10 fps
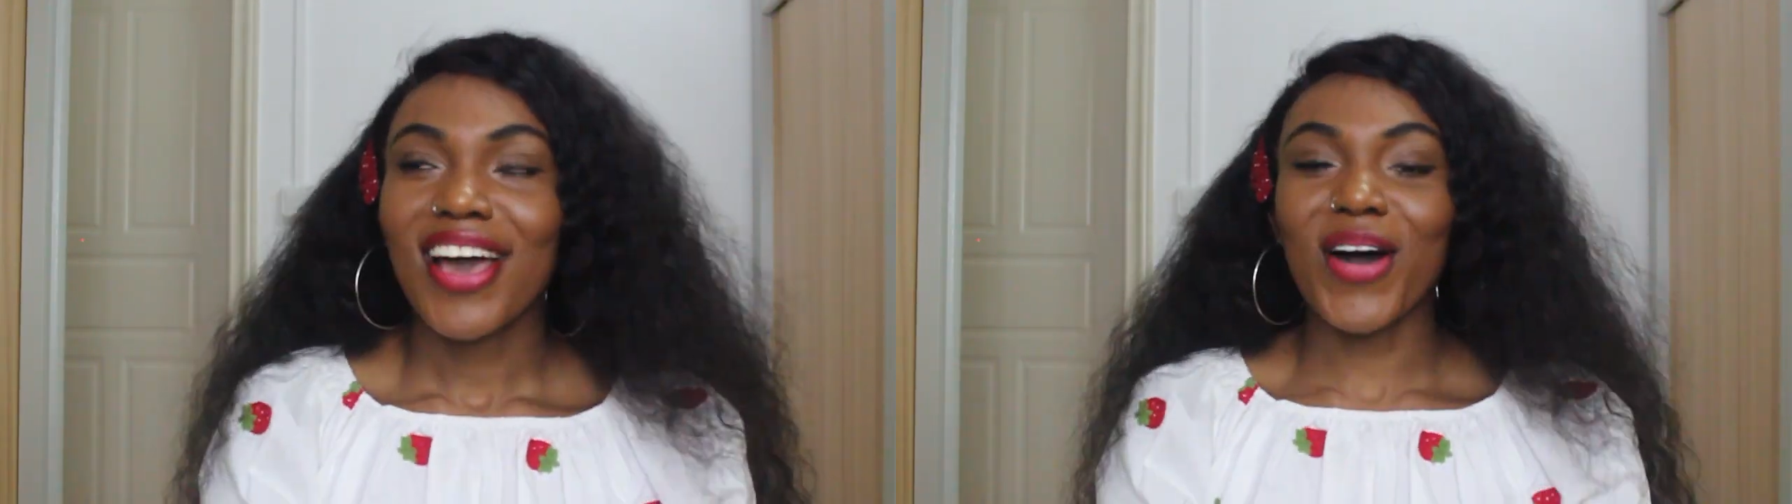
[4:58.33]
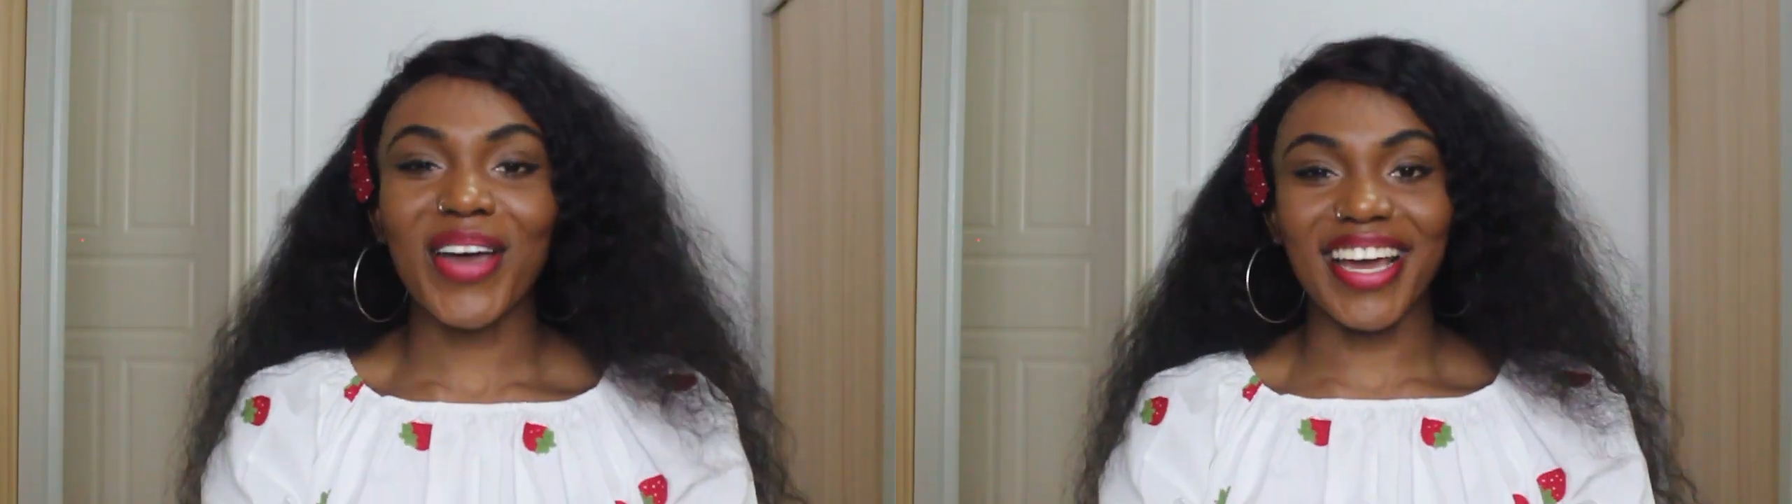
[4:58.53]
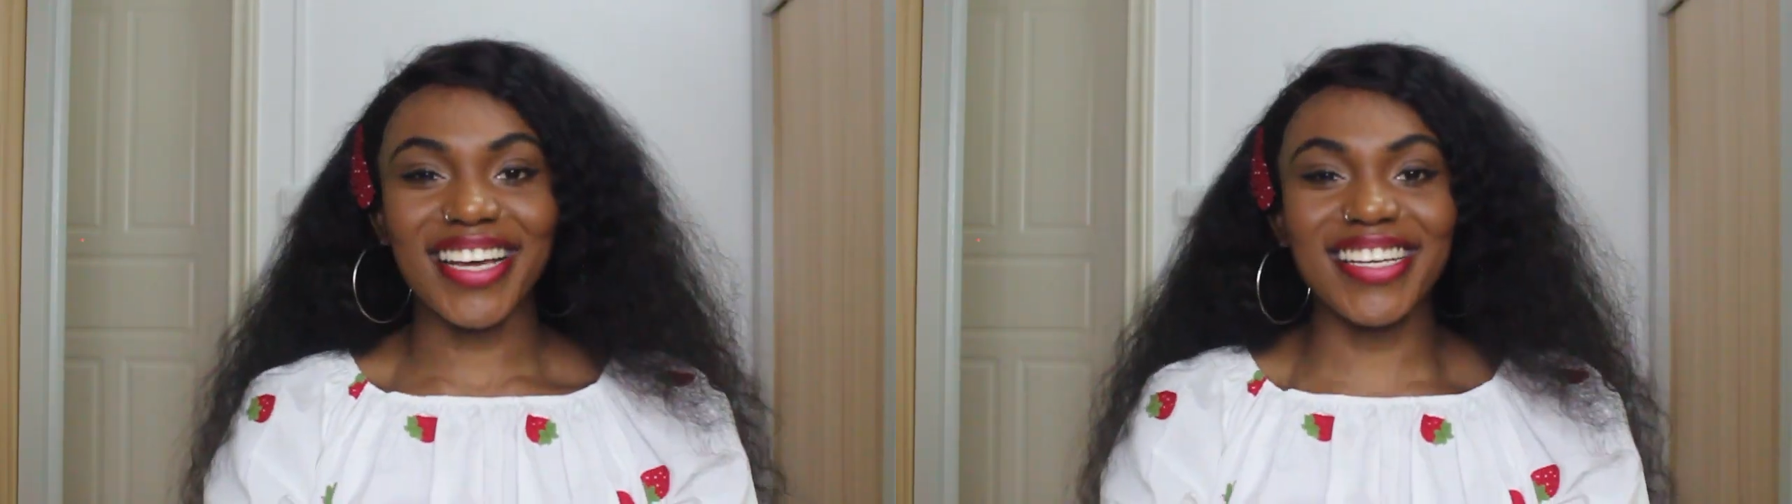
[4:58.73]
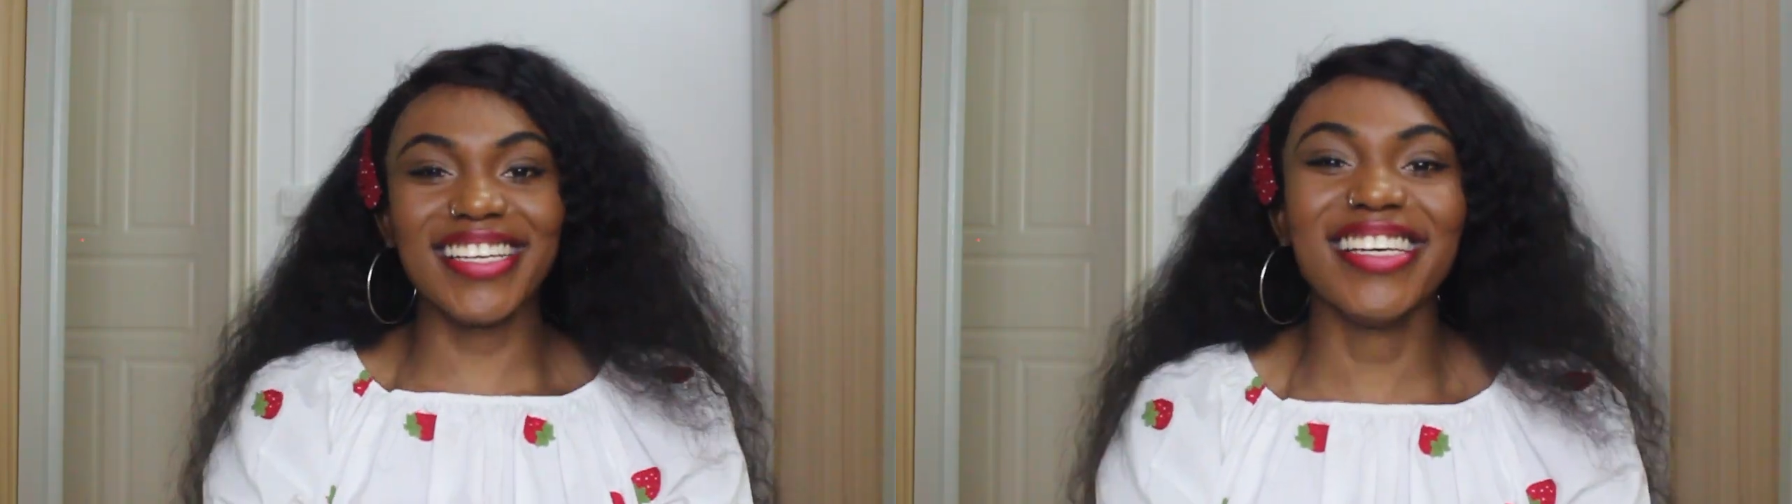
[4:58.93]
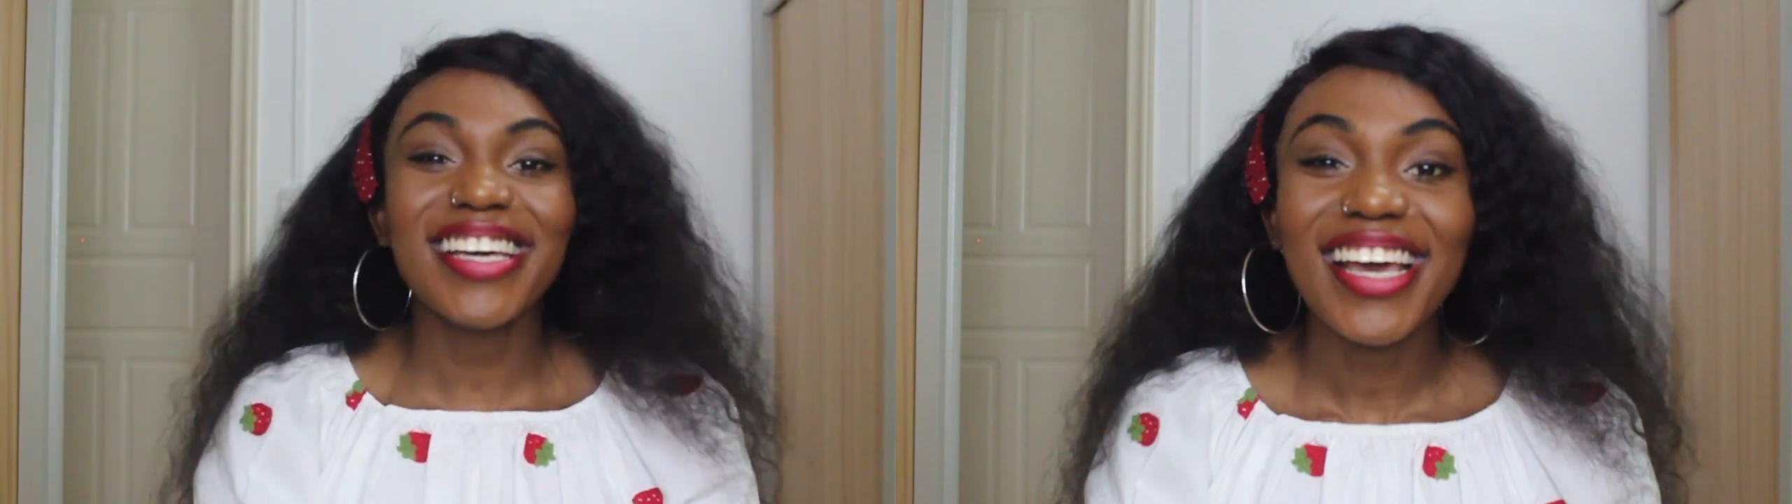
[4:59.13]
Okay,
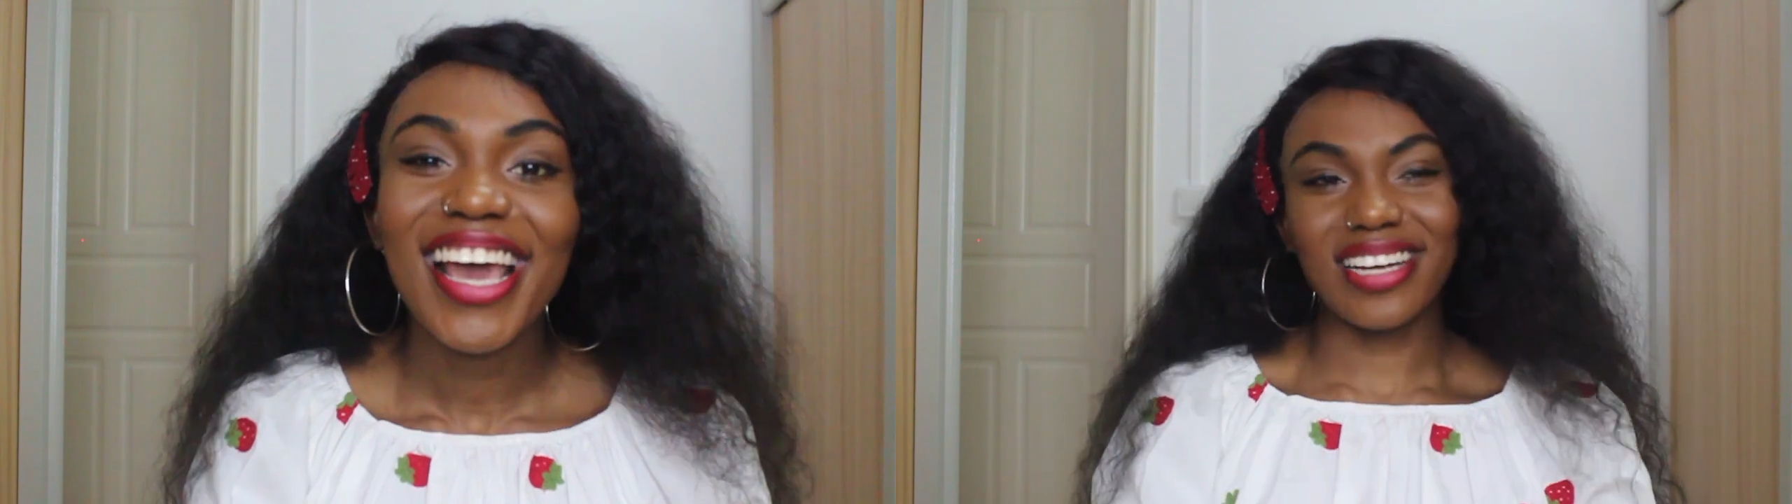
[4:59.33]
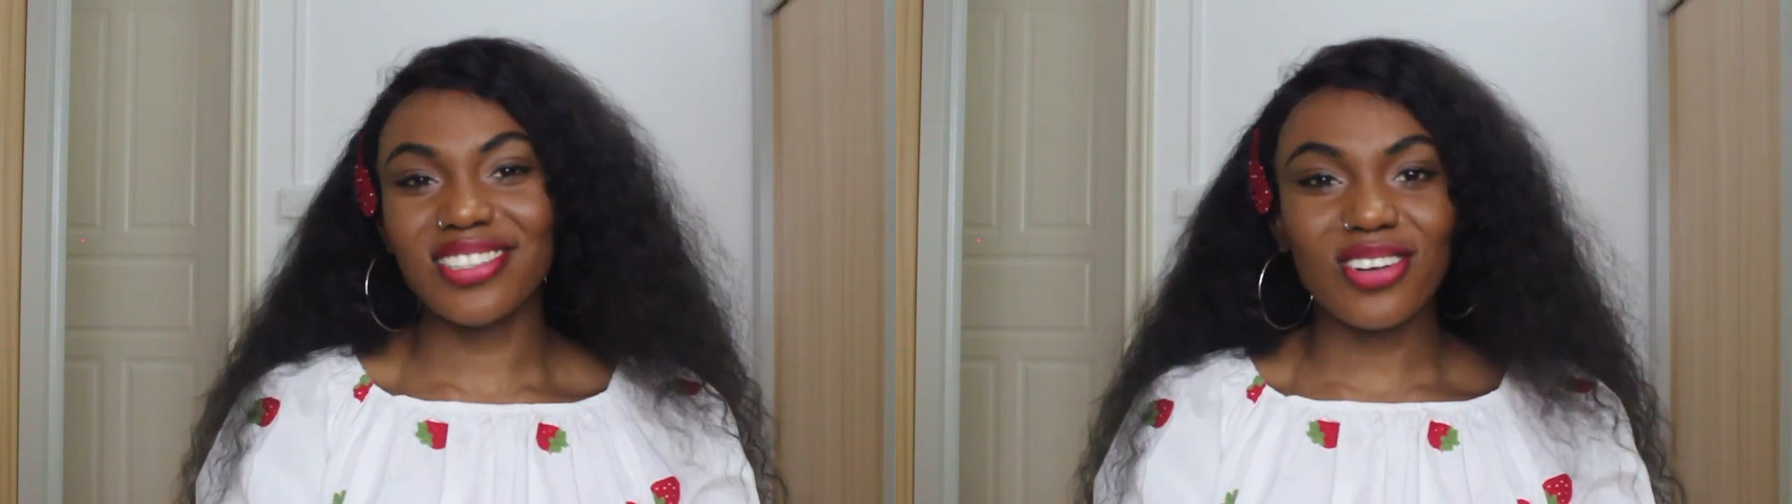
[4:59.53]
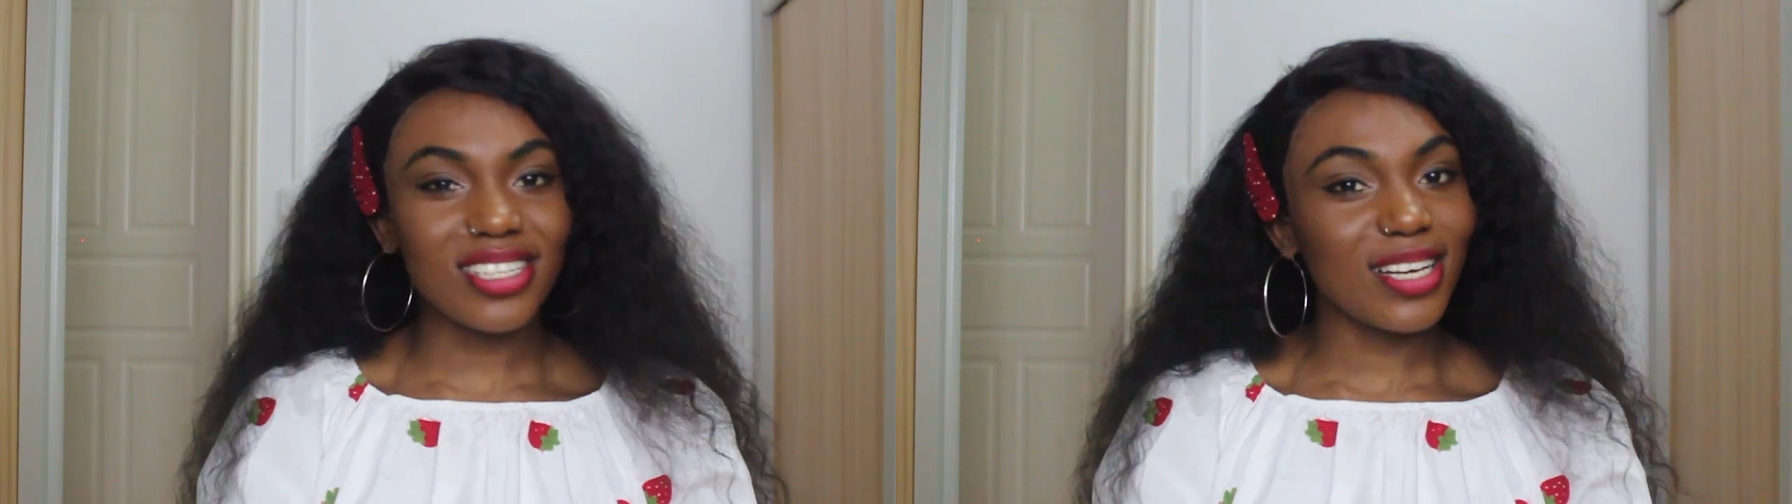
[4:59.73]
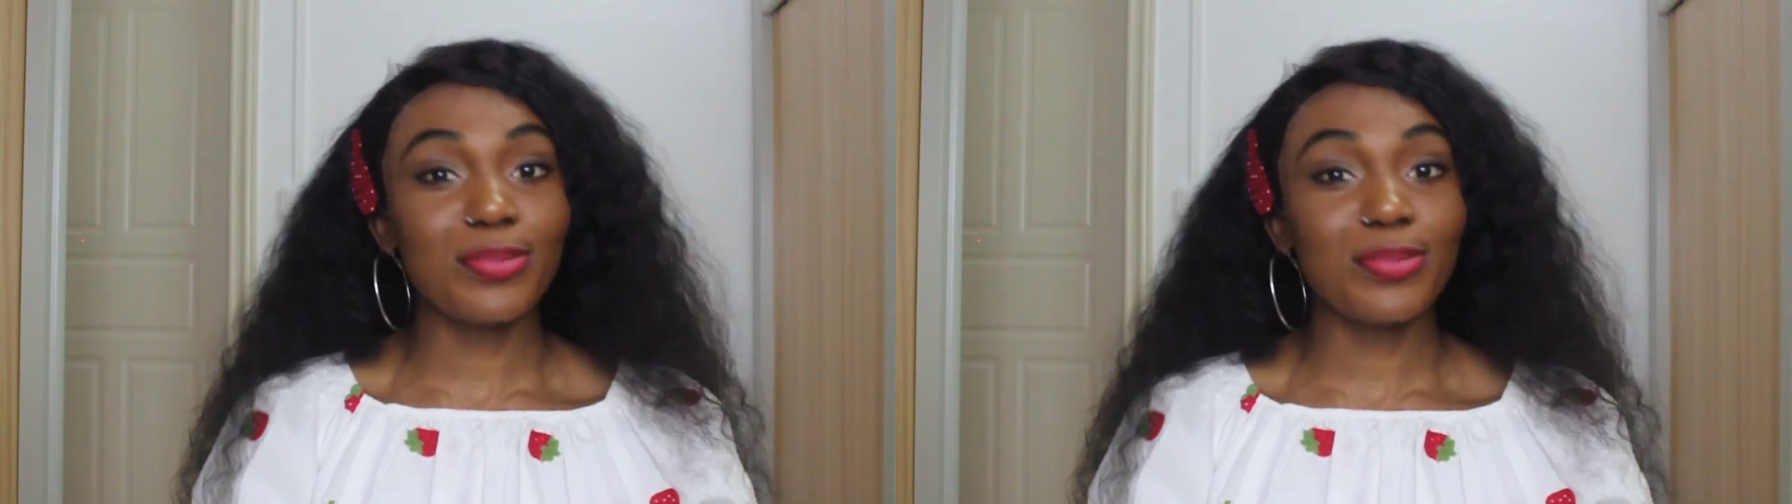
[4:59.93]
I did not say